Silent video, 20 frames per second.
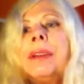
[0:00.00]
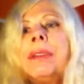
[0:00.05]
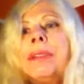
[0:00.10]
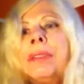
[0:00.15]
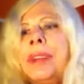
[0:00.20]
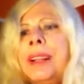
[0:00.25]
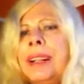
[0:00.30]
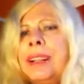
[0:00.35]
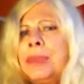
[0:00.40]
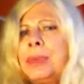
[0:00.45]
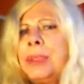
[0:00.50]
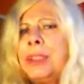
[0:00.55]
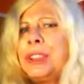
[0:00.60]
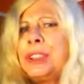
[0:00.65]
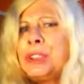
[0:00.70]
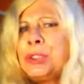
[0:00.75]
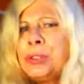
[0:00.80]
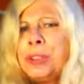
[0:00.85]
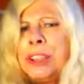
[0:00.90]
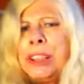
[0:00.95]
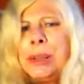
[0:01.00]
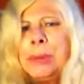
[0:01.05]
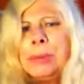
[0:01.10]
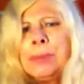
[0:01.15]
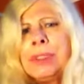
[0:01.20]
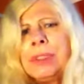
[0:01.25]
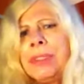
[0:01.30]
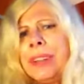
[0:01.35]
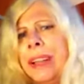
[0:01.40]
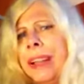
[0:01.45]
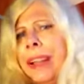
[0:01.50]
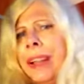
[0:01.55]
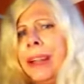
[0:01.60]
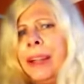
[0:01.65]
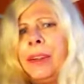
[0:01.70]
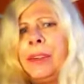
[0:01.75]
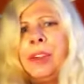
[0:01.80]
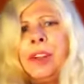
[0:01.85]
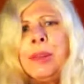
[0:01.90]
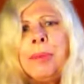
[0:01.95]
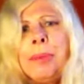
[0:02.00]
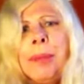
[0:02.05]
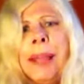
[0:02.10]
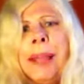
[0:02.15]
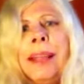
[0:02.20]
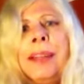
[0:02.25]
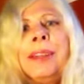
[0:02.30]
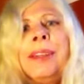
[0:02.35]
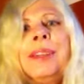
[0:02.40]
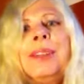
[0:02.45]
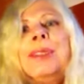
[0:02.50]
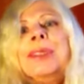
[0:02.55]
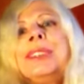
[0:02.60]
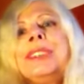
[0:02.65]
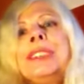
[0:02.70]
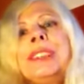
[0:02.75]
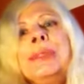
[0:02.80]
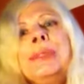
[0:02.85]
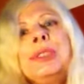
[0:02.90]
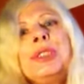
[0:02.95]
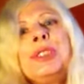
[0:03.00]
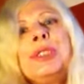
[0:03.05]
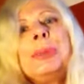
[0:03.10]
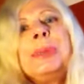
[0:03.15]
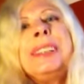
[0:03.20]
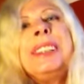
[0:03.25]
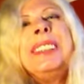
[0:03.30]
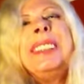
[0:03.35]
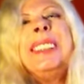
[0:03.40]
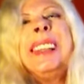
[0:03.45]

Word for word: filled with dreams of angry men who seemed to be